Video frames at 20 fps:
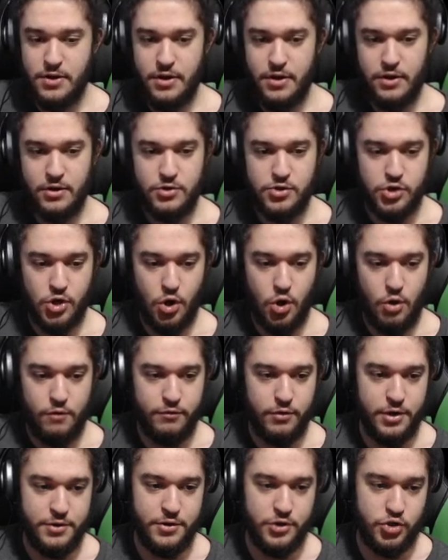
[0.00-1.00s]
So
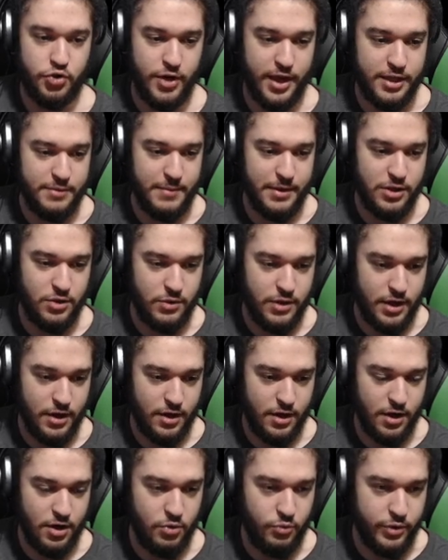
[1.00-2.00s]
over in the trade menu
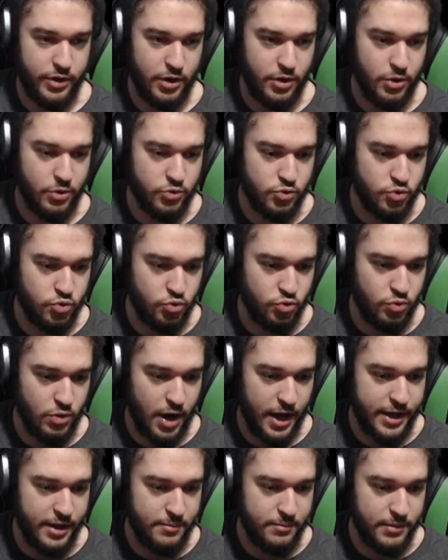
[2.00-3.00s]
here, we go to
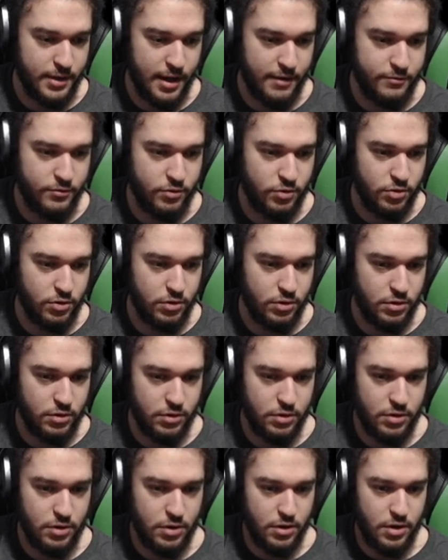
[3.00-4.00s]
item level
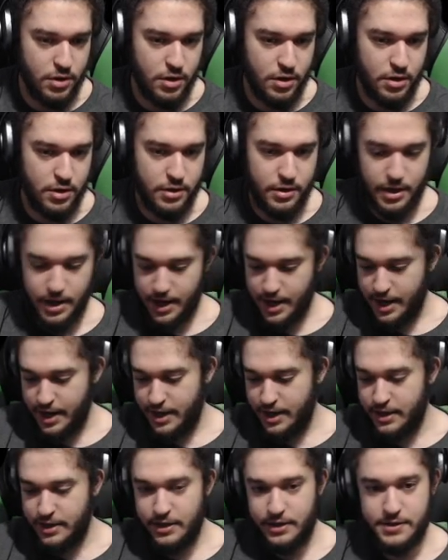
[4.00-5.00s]

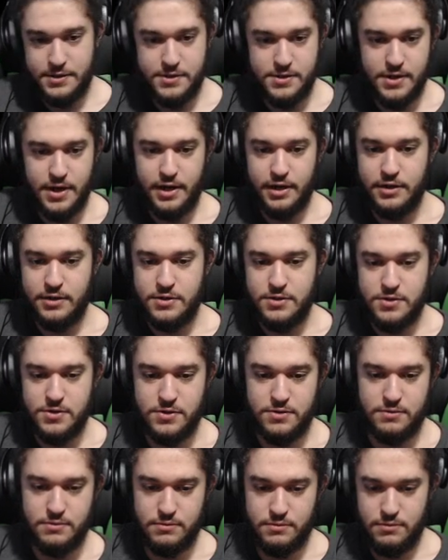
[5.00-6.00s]
86.
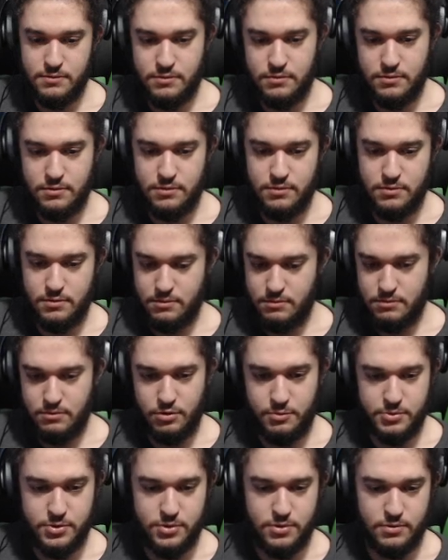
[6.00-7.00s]

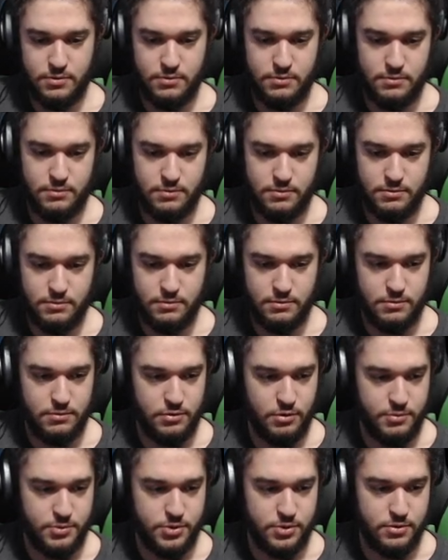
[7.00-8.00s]
Oops.
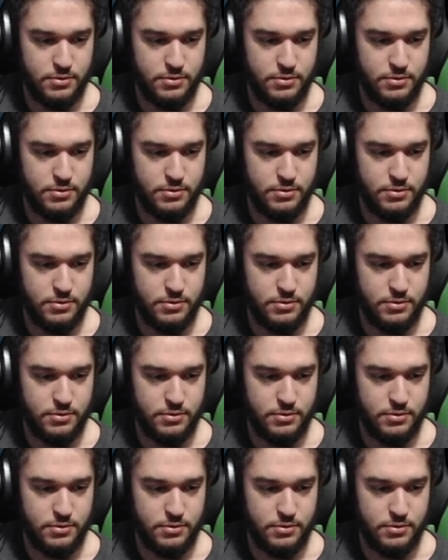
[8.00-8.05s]
Oops.